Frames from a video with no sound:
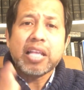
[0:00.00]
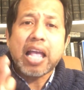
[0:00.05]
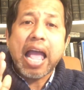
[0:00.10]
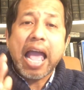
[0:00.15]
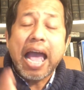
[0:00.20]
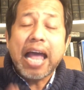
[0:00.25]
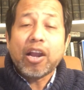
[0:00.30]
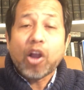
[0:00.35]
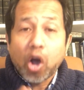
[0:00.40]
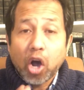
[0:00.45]

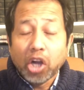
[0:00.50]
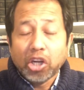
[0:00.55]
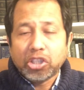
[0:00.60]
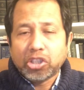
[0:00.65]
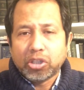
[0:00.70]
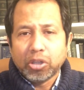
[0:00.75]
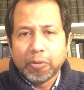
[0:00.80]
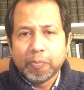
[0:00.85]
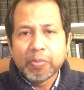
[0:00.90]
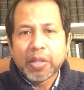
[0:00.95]
And
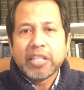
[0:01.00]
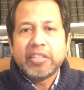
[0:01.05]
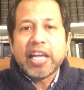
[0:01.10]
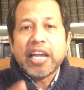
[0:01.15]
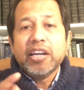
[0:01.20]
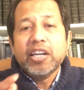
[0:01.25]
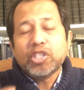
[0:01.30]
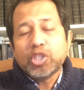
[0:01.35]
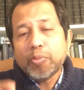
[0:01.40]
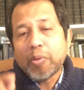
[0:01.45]
also, there
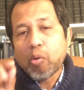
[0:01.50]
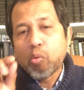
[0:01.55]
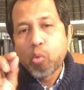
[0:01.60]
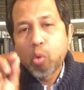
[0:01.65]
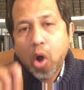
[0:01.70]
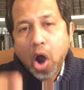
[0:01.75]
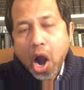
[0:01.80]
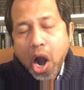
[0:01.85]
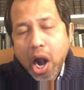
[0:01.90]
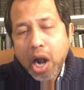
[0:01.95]
needs to be a
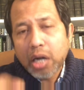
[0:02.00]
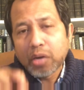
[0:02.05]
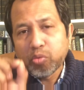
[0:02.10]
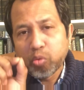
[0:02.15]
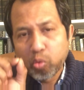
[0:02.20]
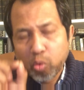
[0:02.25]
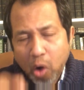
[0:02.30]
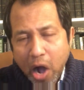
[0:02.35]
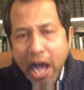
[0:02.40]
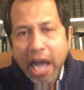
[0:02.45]

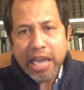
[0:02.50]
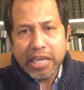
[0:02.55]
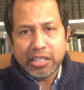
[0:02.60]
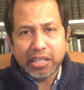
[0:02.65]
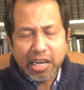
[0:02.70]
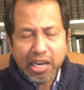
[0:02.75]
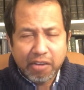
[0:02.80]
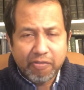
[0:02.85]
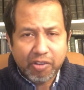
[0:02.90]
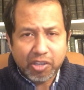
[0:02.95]

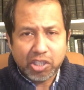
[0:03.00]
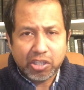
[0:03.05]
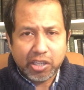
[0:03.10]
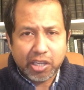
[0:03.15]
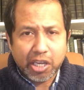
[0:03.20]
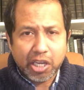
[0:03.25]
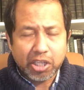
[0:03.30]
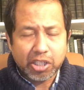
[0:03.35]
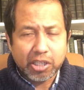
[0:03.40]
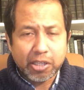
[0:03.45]
worldwide
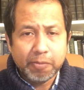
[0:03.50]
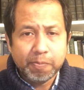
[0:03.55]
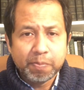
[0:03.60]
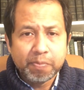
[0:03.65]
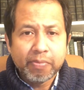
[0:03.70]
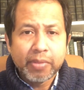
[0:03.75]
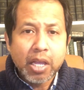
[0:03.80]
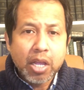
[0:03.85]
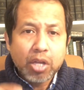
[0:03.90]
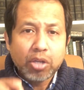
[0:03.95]
investigation
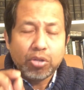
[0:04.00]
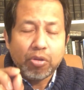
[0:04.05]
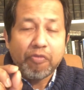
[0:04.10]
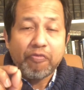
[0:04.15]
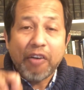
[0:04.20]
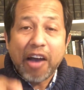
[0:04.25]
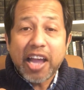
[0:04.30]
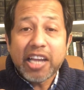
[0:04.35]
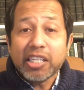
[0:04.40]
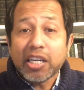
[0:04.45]
to
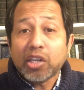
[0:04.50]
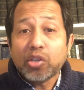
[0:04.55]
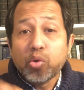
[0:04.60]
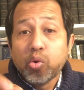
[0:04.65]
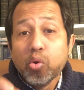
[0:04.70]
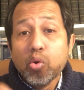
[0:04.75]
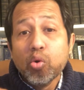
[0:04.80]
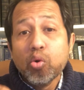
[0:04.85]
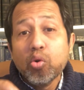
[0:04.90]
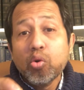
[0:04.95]
find out
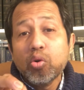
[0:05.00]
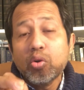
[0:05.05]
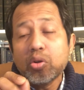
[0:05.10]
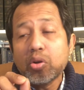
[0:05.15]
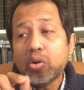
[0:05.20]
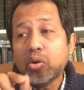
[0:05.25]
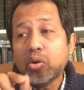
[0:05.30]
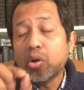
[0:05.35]
who